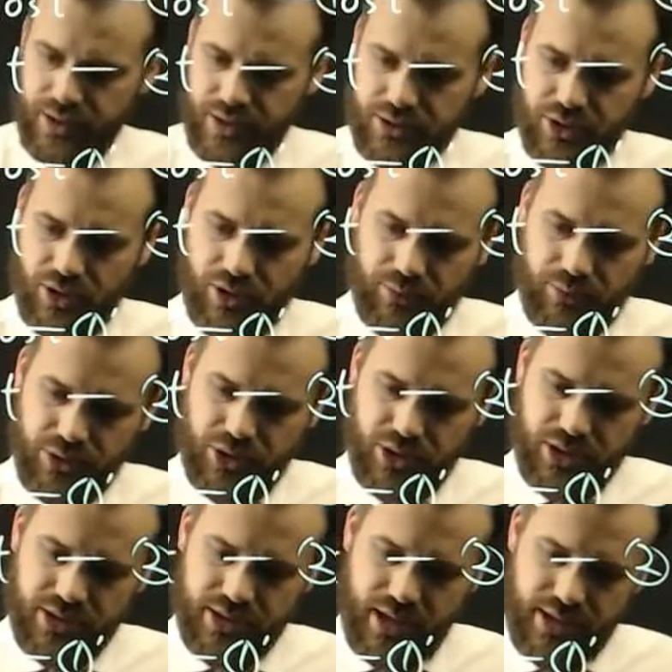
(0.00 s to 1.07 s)
So I'm just
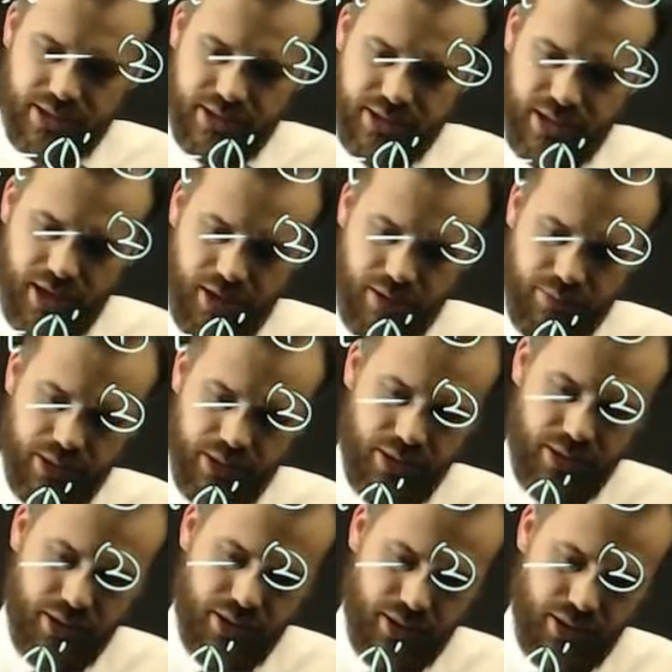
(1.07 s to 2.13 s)
going to say sub
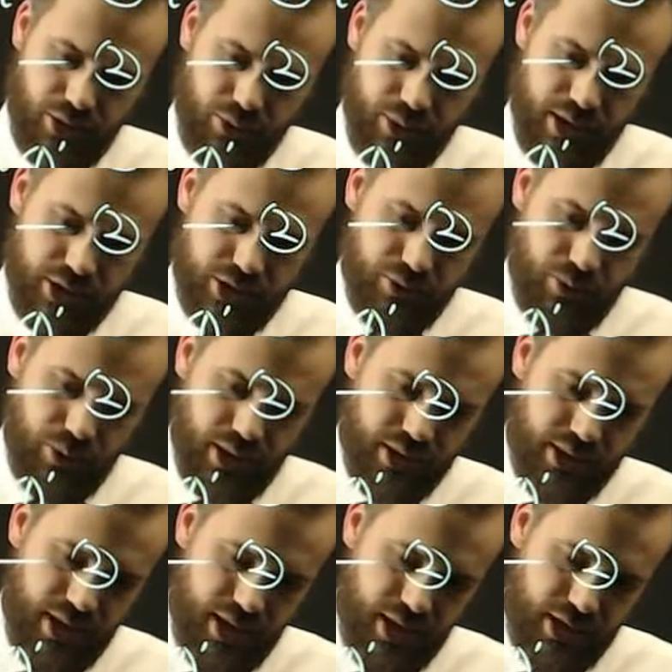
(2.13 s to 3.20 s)
equation
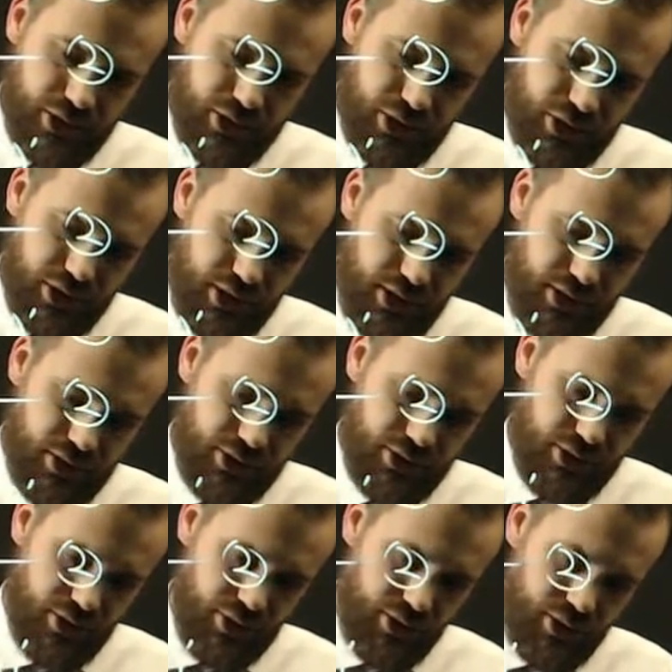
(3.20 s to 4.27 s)
1 dash
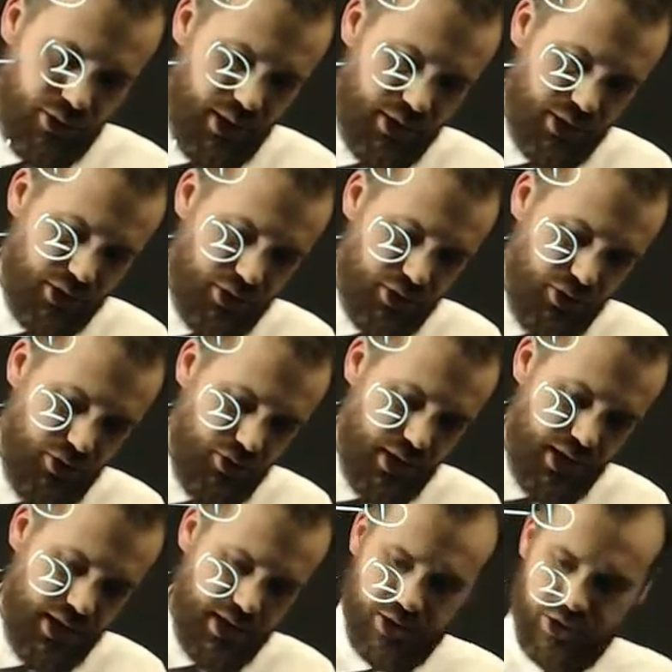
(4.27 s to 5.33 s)
into equation 2
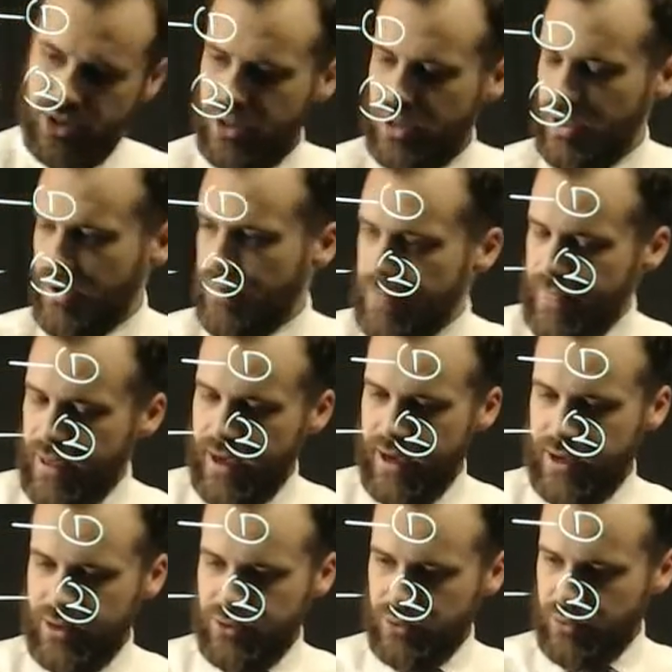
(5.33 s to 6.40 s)
dash,
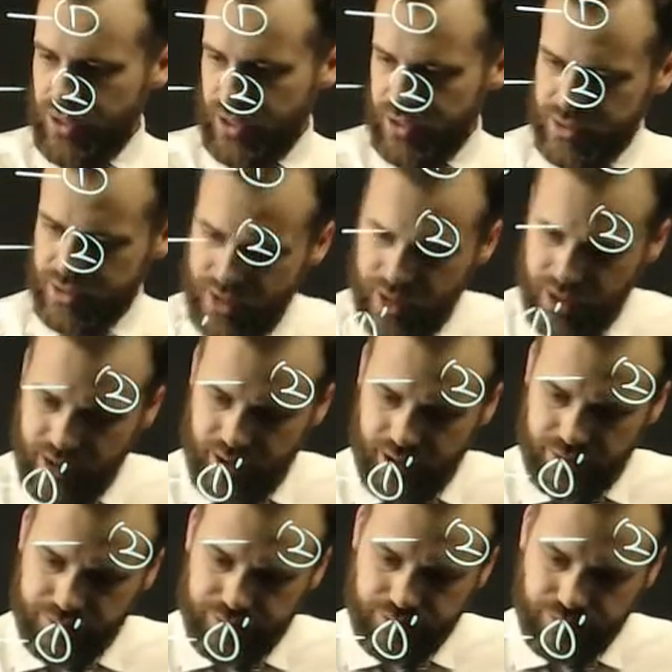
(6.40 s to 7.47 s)
and we can say that